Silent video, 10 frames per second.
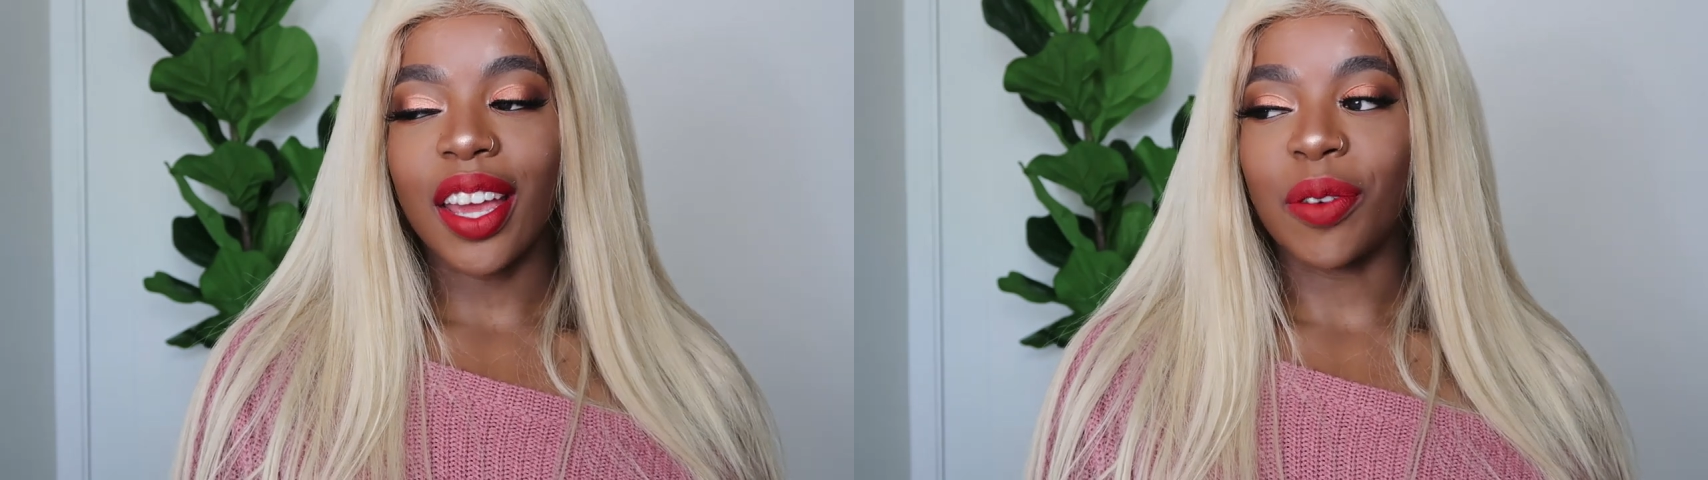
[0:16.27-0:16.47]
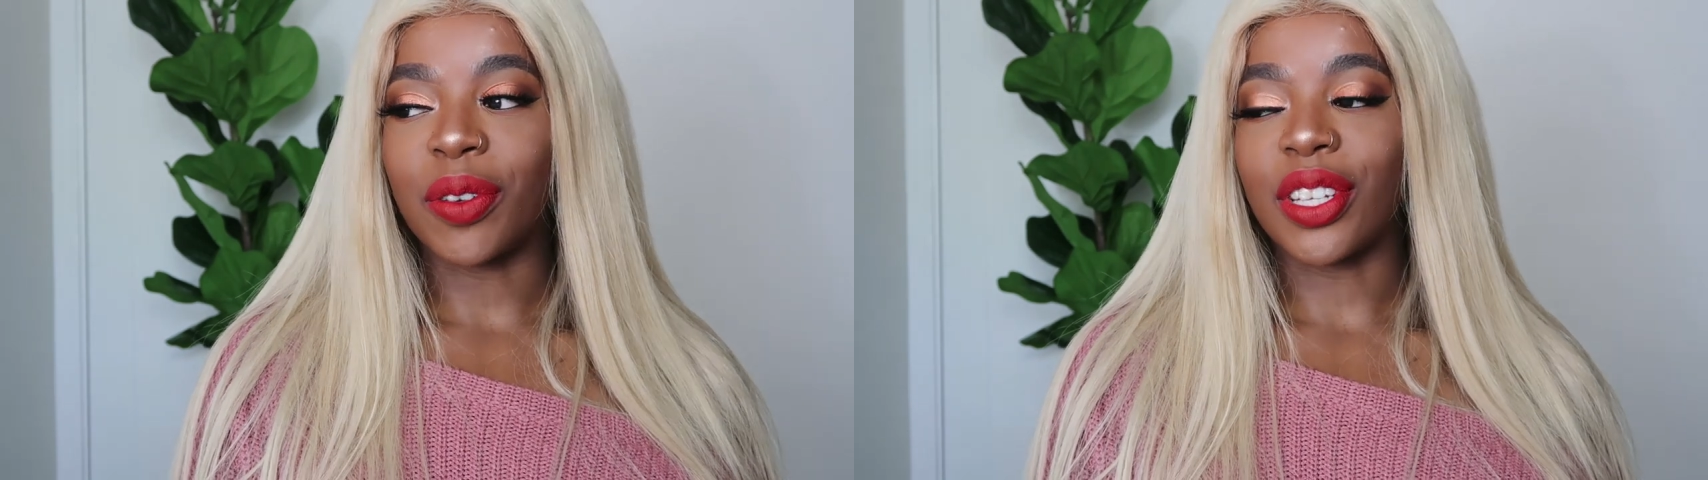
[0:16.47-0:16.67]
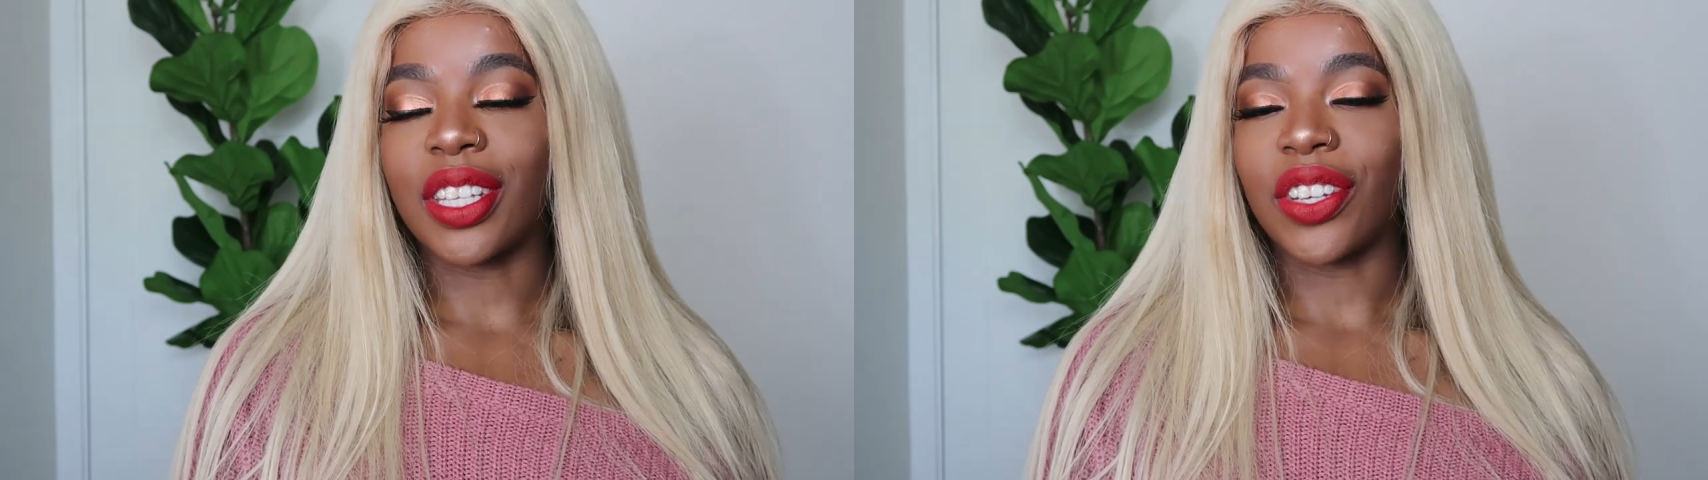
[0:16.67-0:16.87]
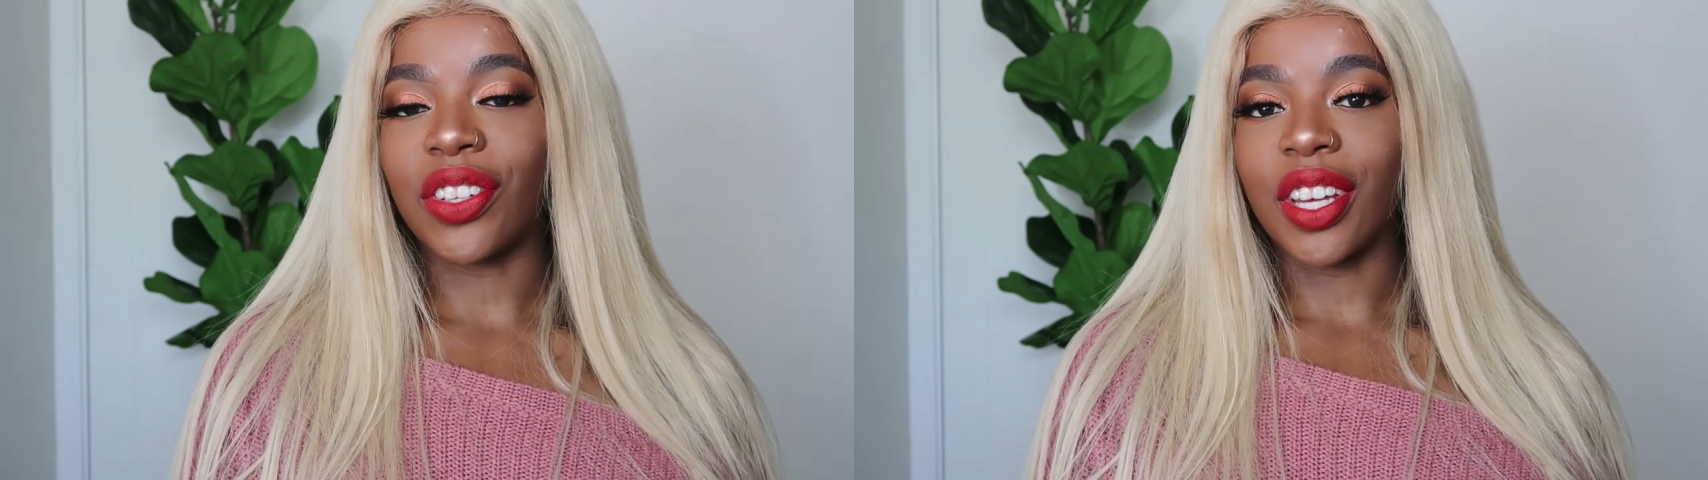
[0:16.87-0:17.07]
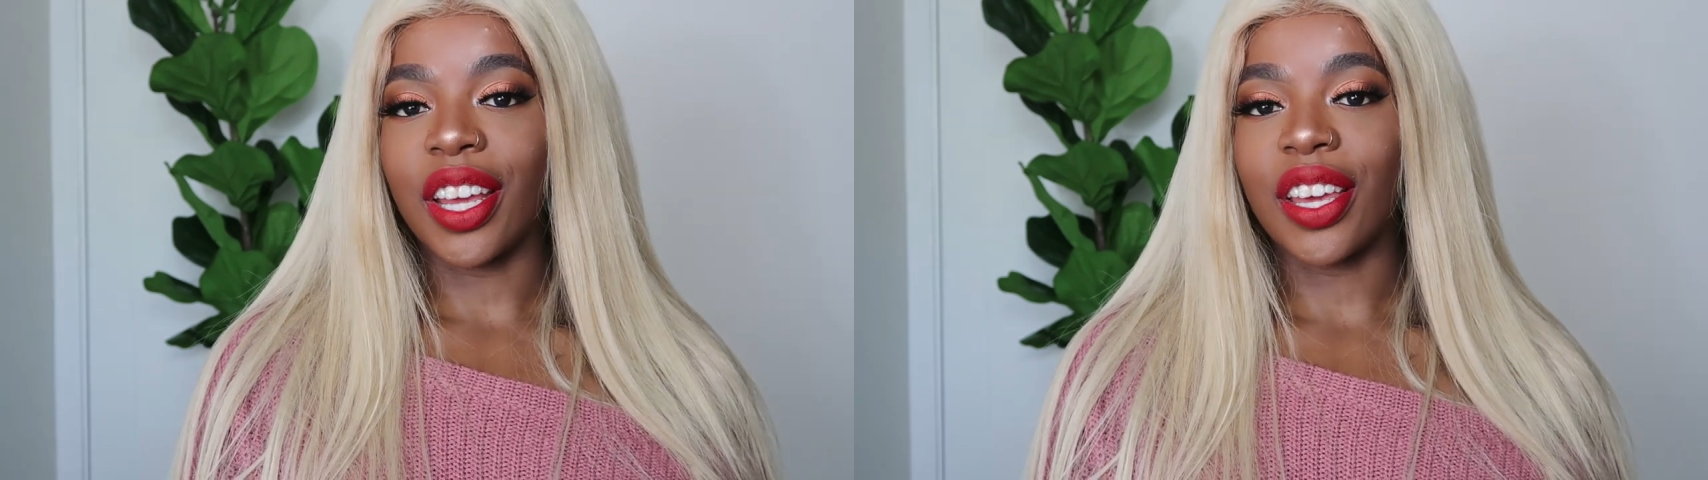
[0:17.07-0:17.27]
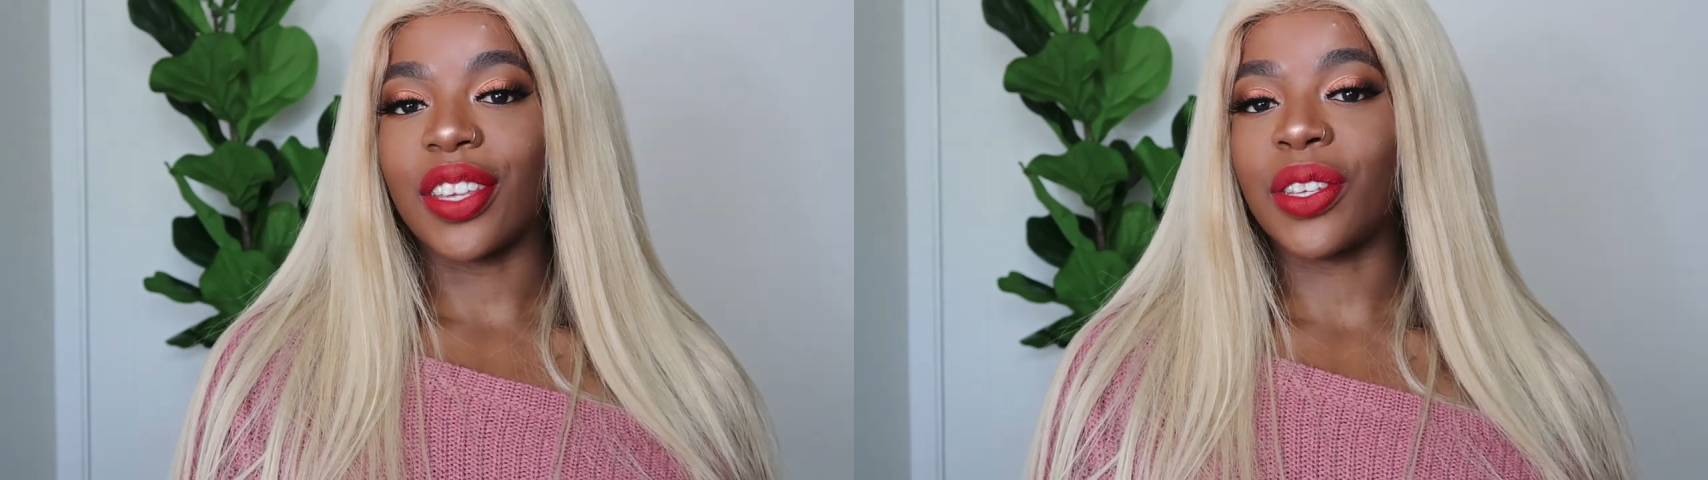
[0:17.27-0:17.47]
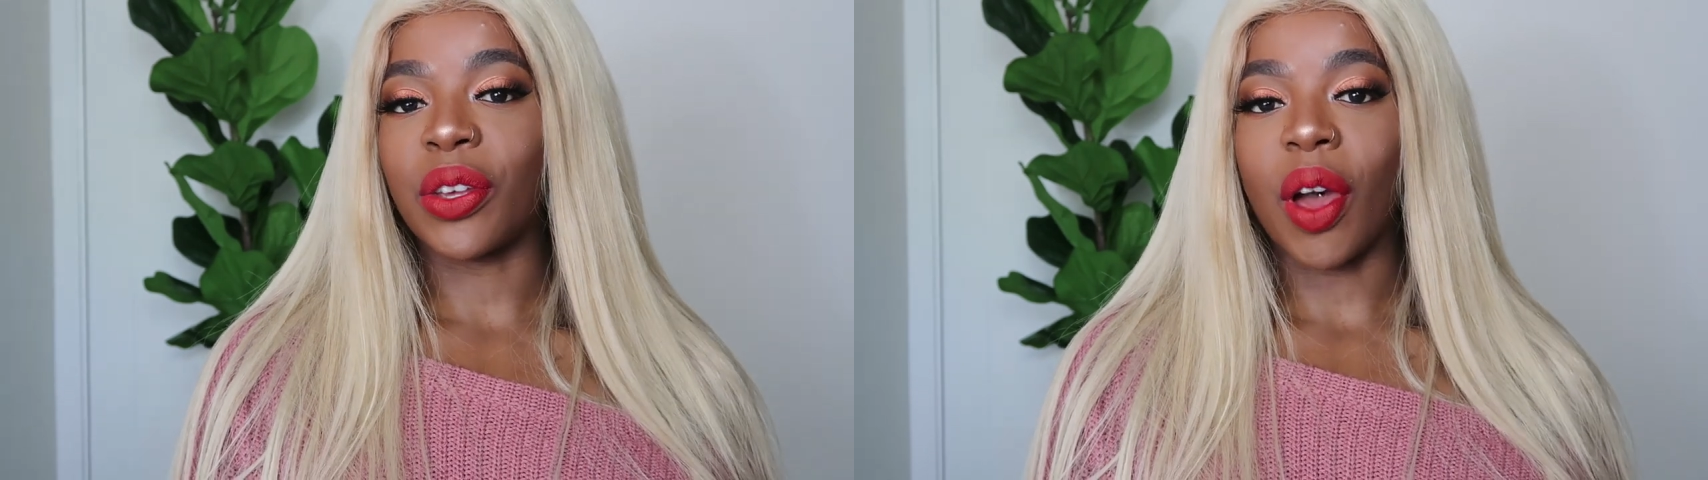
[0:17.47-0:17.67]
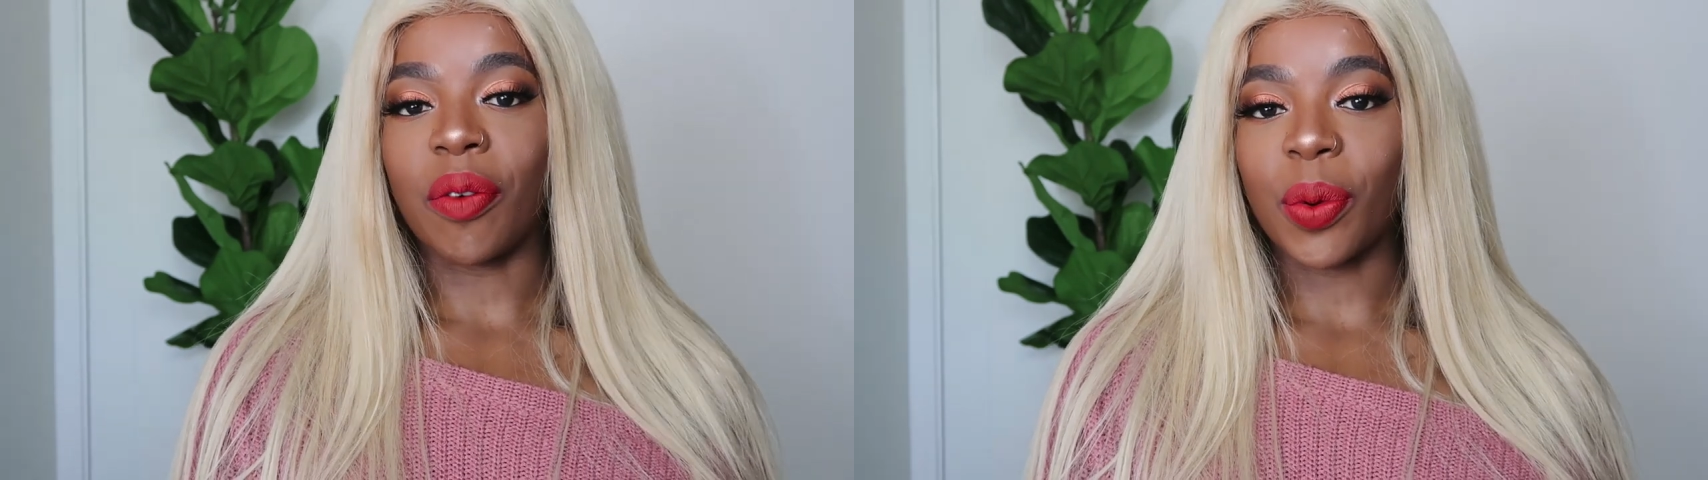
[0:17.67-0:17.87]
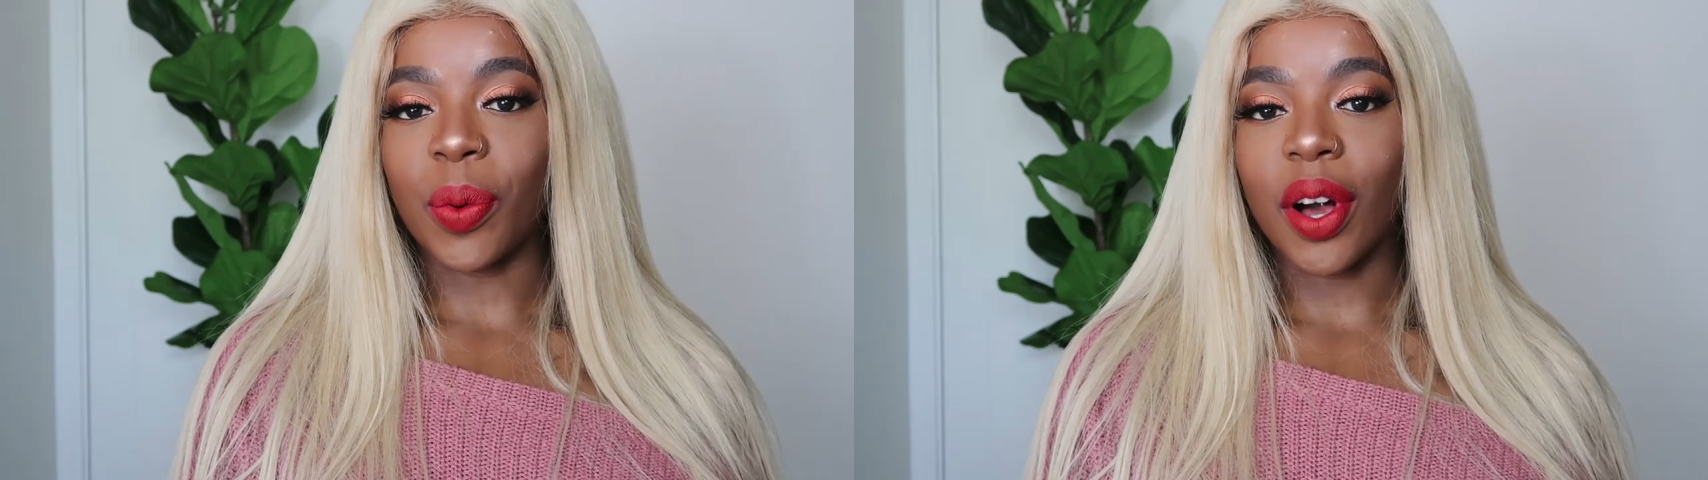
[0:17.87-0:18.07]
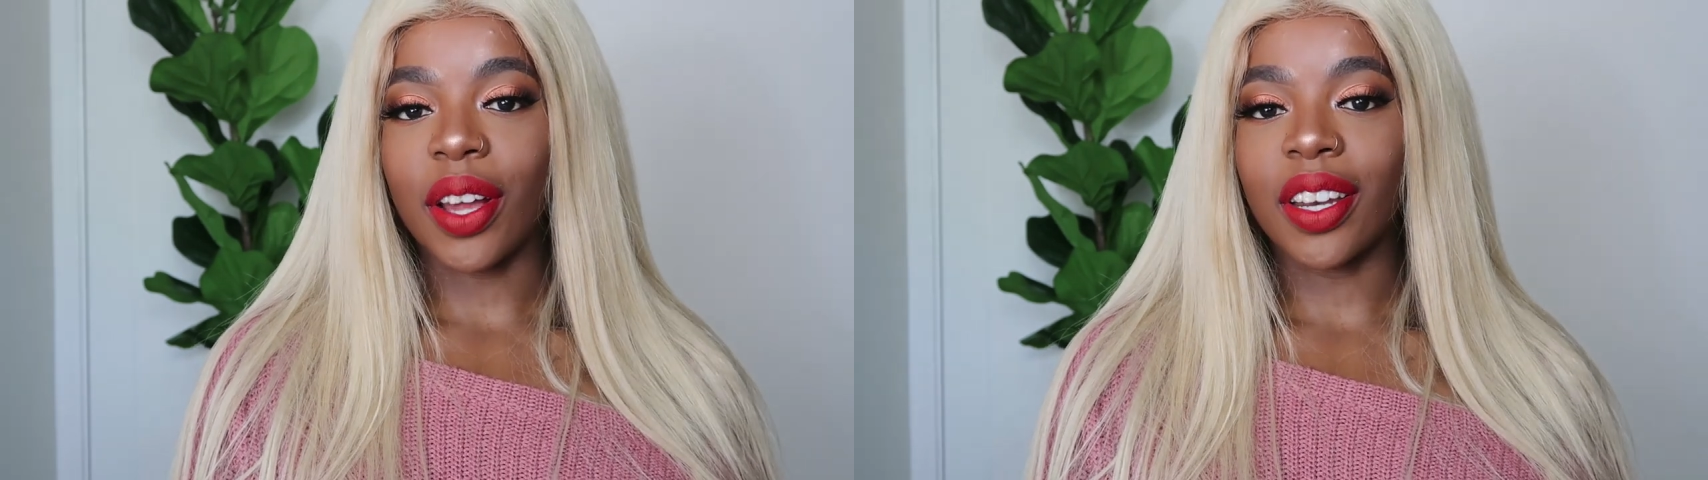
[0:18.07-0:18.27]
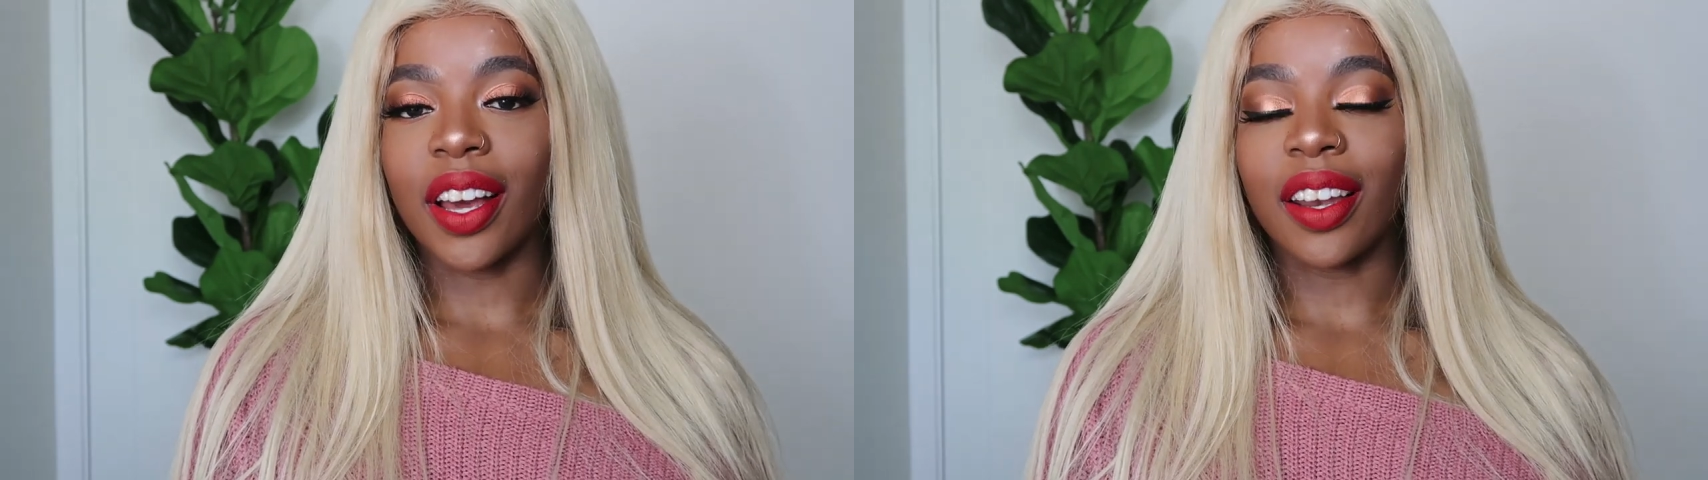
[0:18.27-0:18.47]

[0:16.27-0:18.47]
and it will just literally suit everyone.